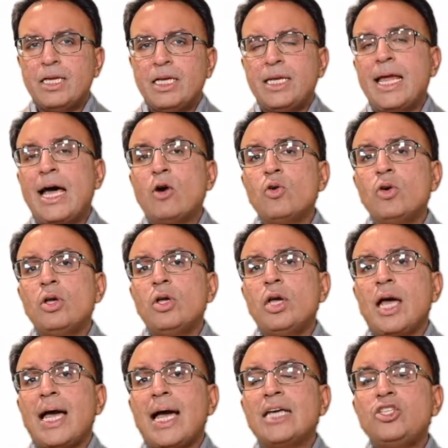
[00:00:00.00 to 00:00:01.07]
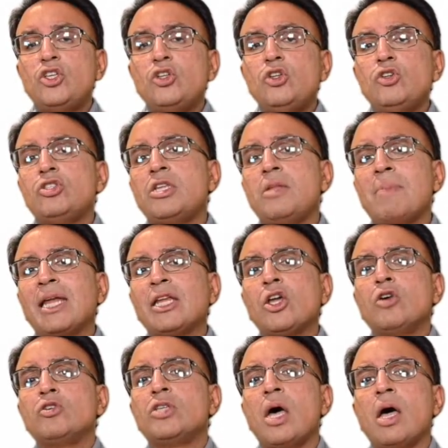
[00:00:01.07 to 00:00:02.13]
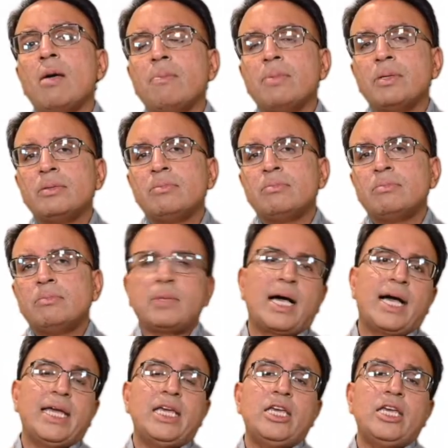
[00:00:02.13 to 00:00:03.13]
Now, as your user demand goes up, i.e.